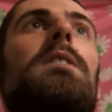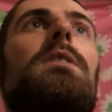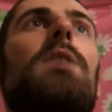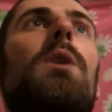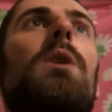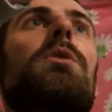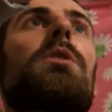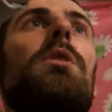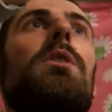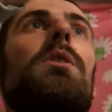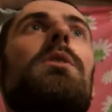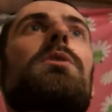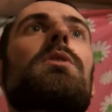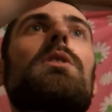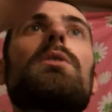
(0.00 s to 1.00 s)
golden
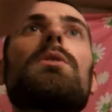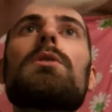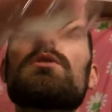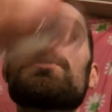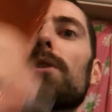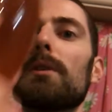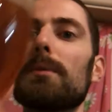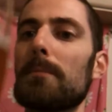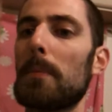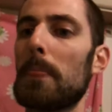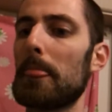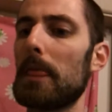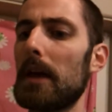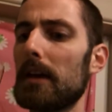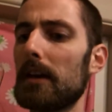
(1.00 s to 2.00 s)
orange hue to it.
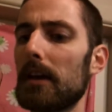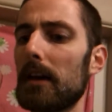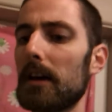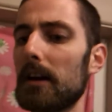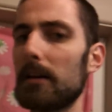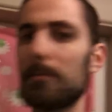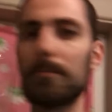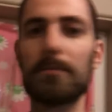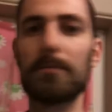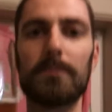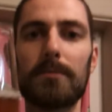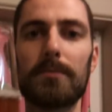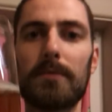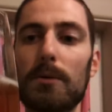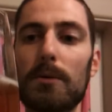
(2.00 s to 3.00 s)
Um,
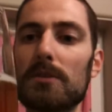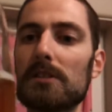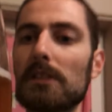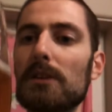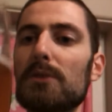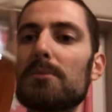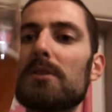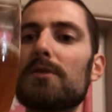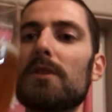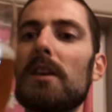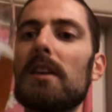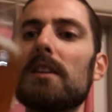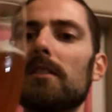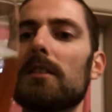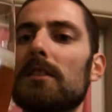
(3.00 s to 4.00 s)
there was a little bit of
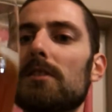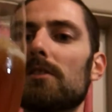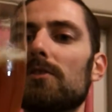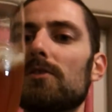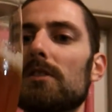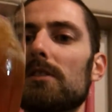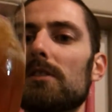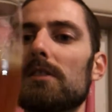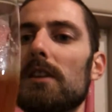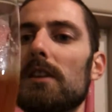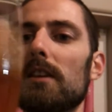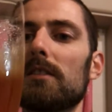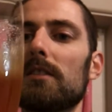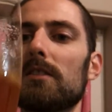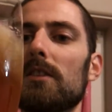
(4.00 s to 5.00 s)
head. It's just starting
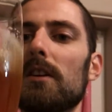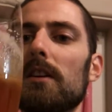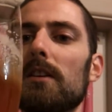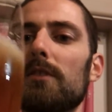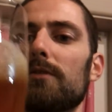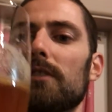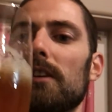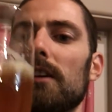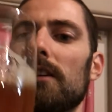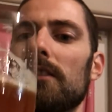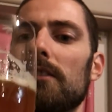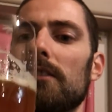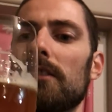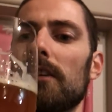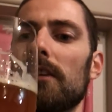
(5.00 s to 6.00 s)
to die off now.
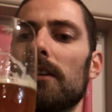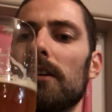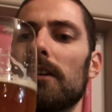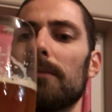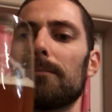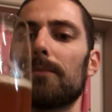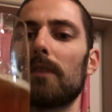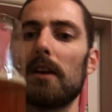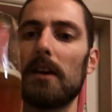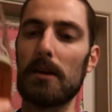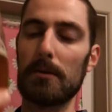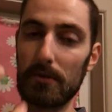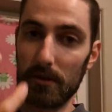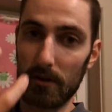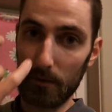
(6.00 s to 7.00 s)
Um,
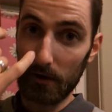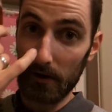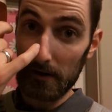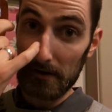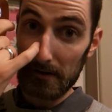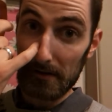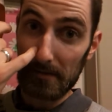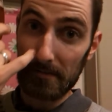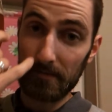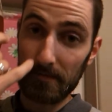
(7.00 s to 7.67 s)
no worries.